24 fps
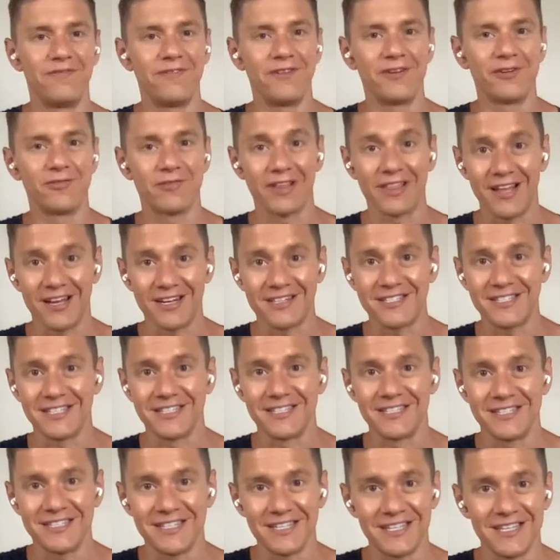feel
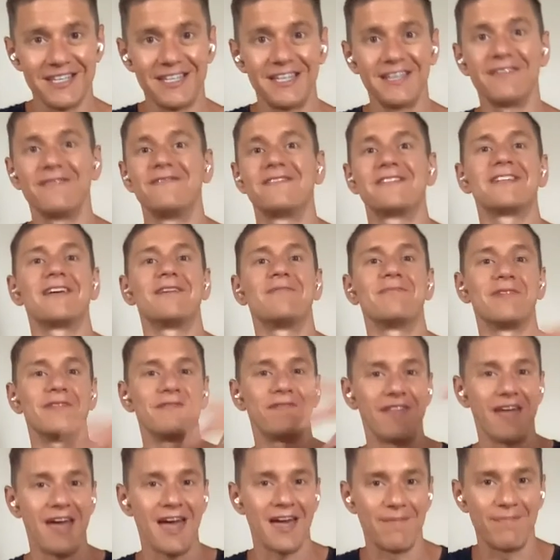reluctant to give some
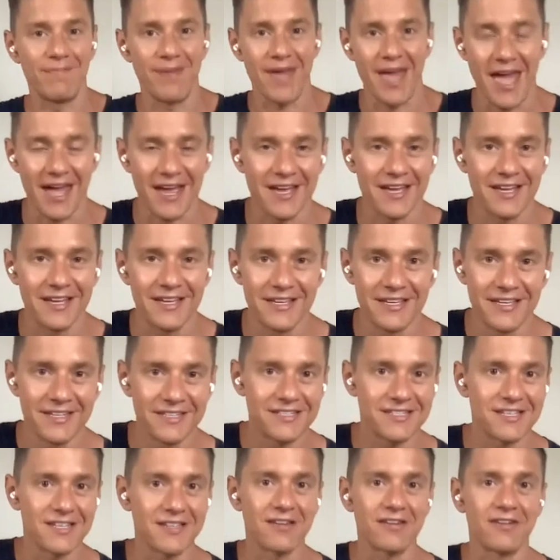of that back
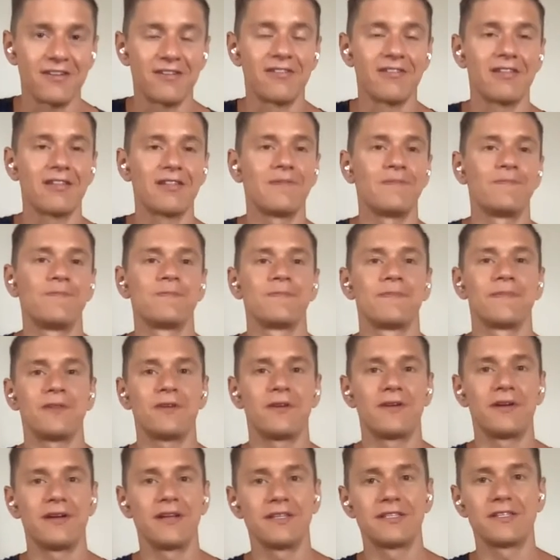to the earth.
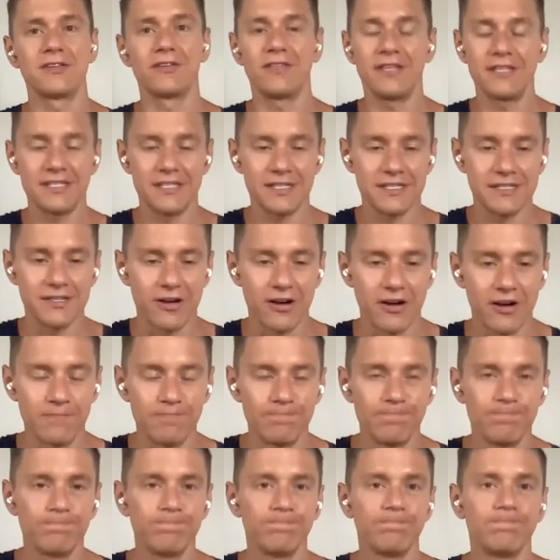Right? So this is our
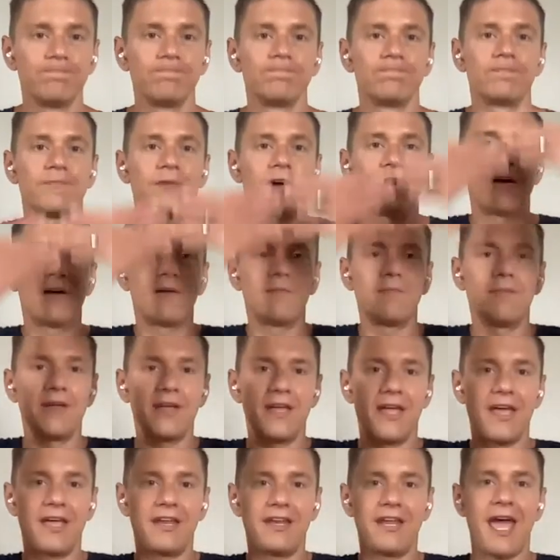up
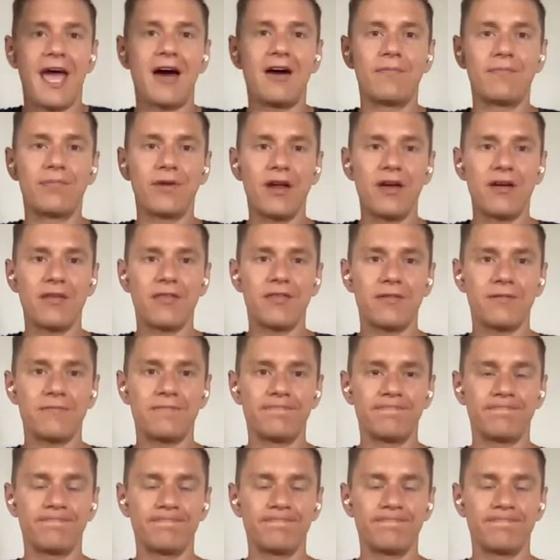and out breath.